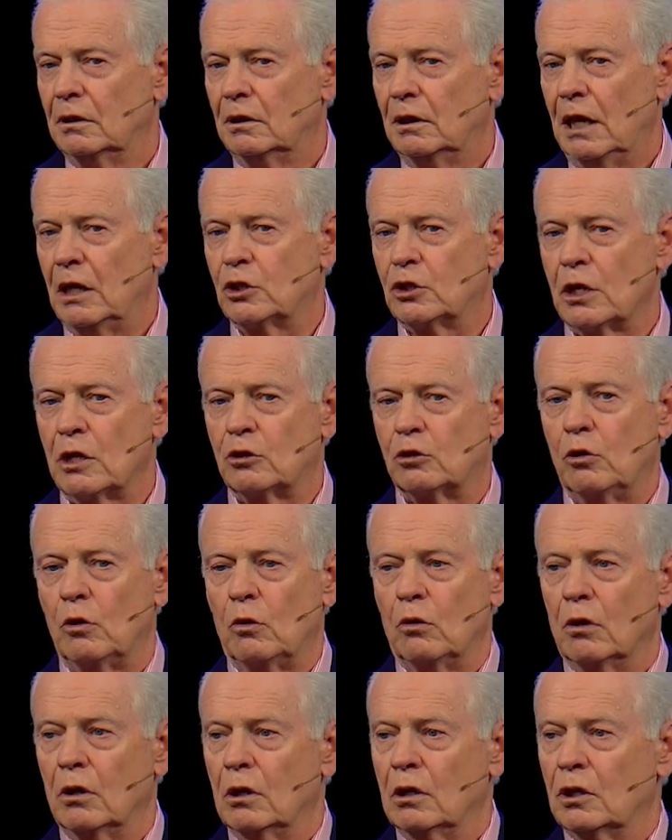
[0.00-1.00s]
It's just to
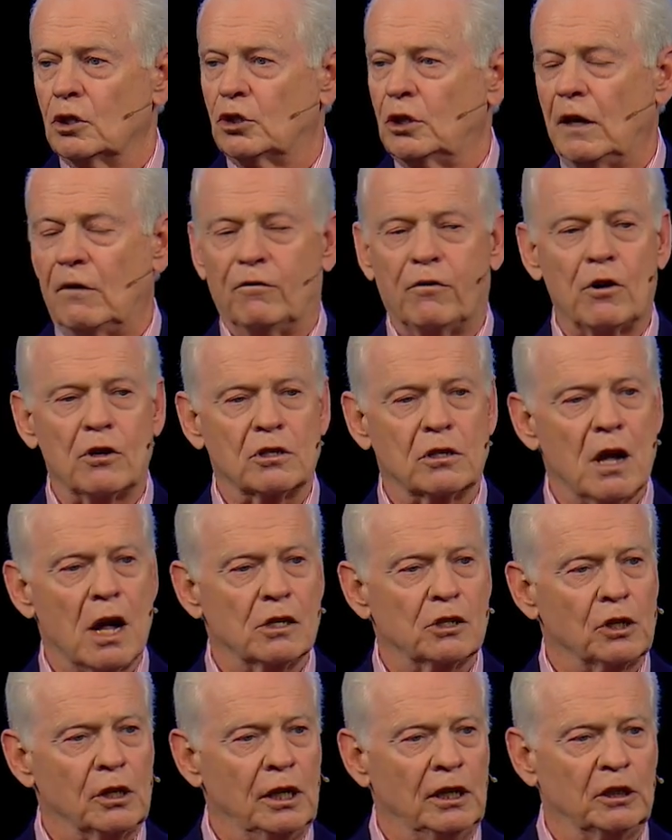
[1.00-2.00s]
seek first
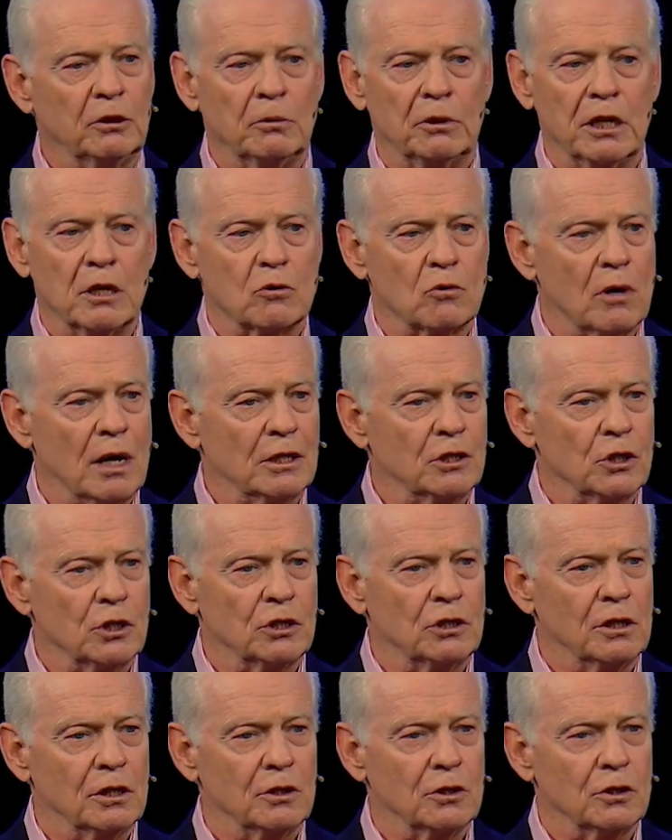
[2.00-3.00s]
God's kingdom and his
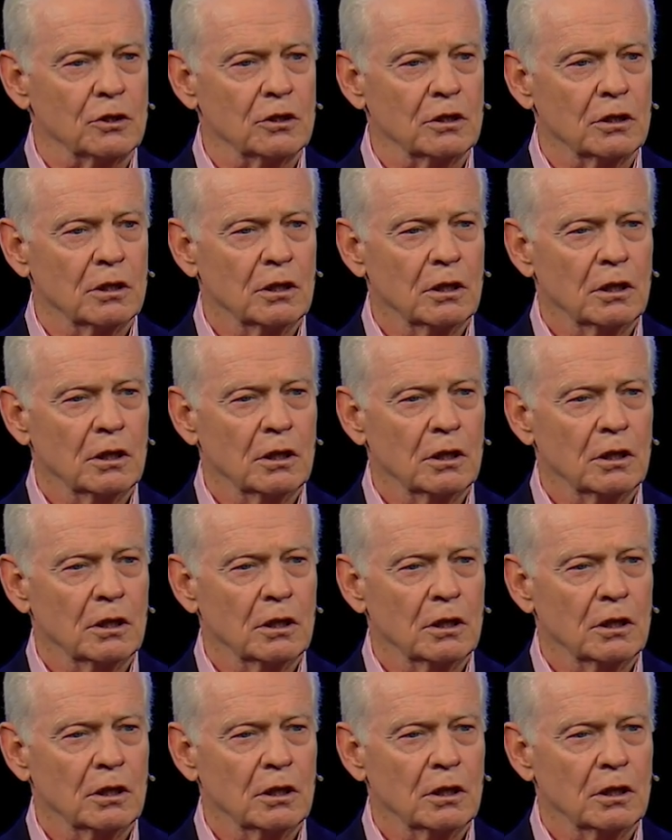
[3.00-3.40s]
righteousness